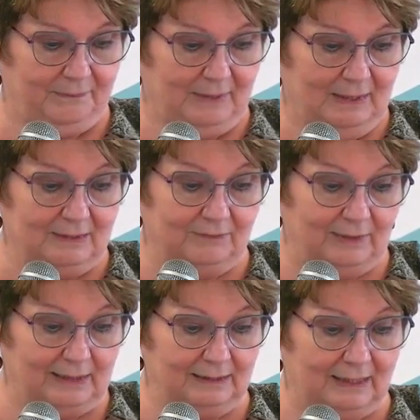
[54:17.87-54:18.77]

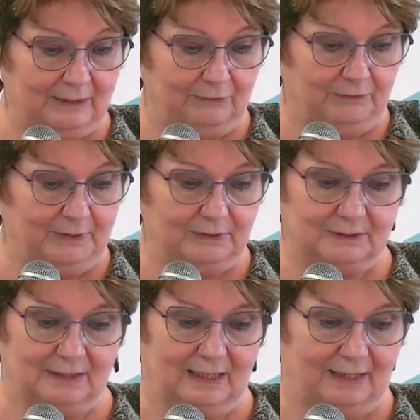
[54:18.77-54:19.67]
Divine life fills
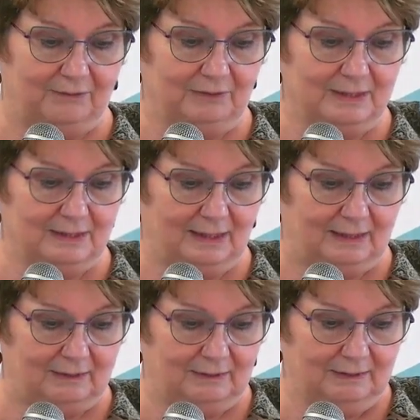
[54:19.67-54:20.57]
every
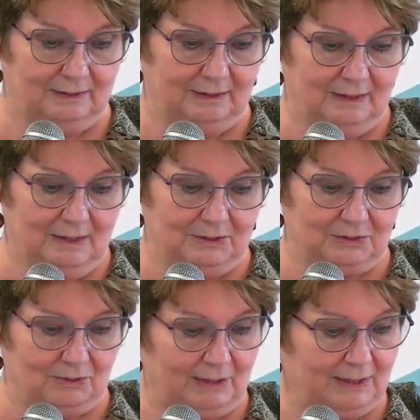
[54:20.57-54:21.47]
cell,
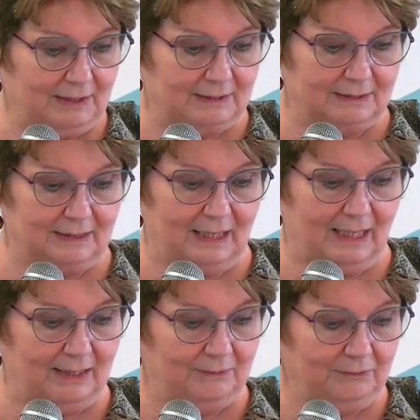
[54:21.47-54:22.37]
strengthens
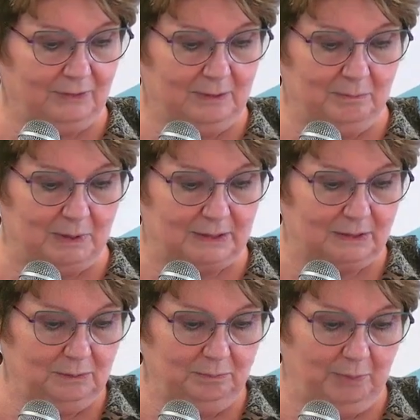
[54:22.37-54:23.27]
every muscle,
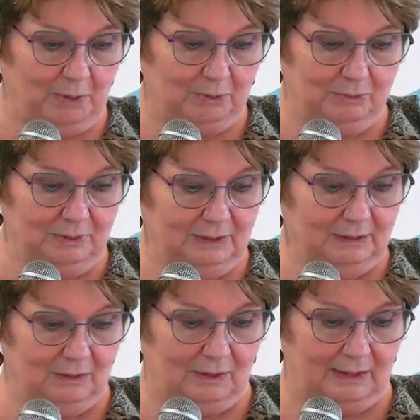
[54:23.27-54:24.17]
bone,
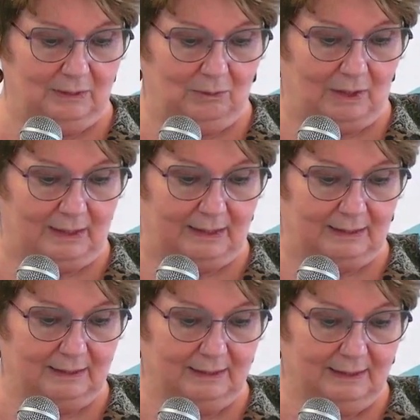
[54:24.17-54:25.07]
and organ,
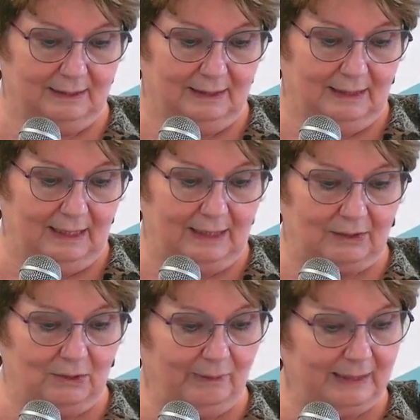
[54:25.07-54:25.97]
and
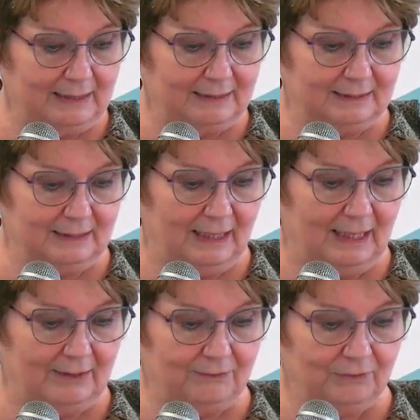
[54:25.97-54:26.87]
quickens
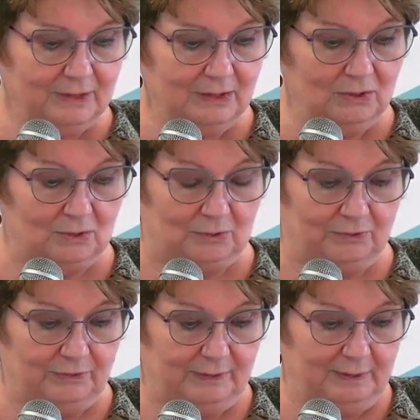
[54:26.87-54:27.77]
every nerve
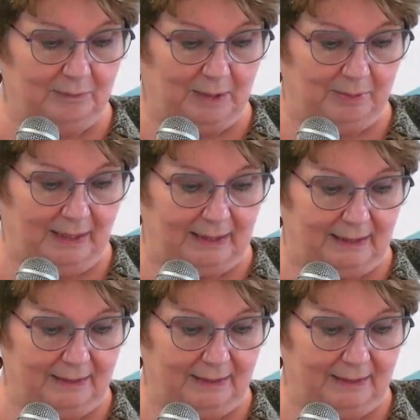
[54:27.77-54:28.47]
in my body.